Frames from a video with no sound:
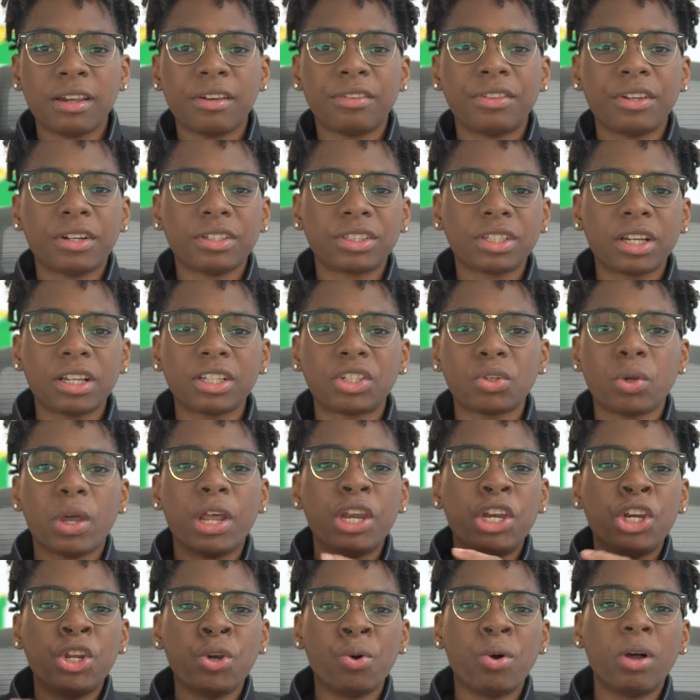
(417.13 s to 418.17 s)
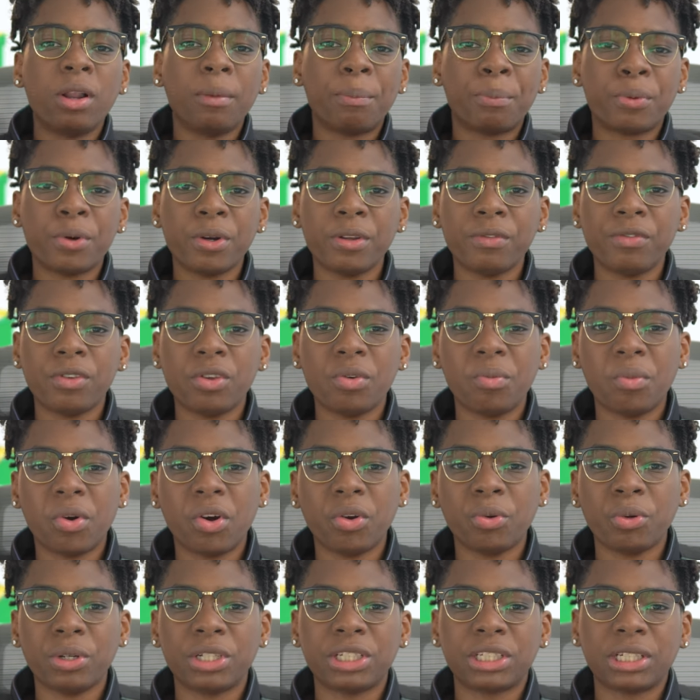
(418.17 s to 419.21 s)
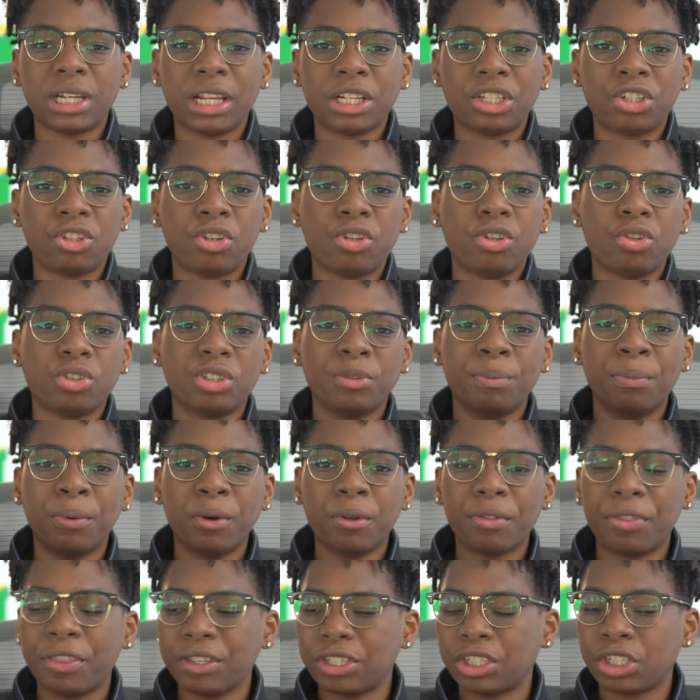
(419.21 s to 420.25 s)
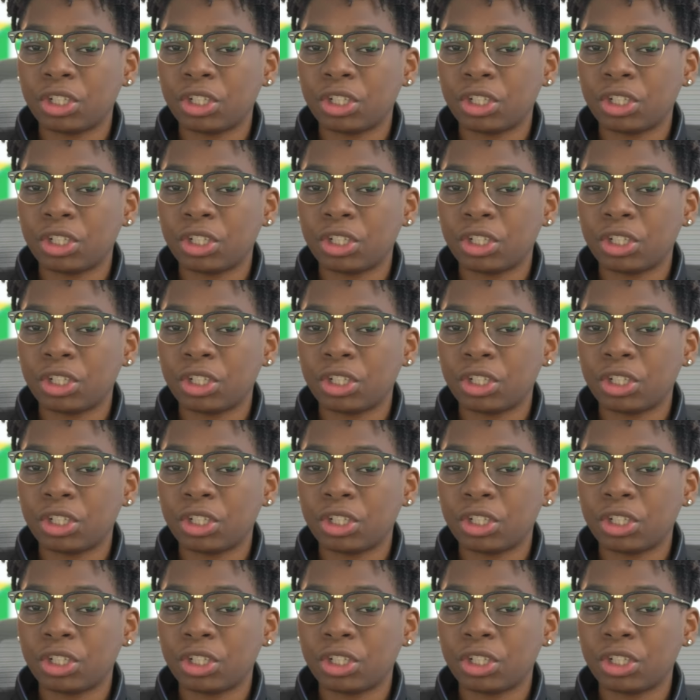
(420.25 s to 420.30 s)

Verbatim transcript: There's also a dual preview mode which lets you use both the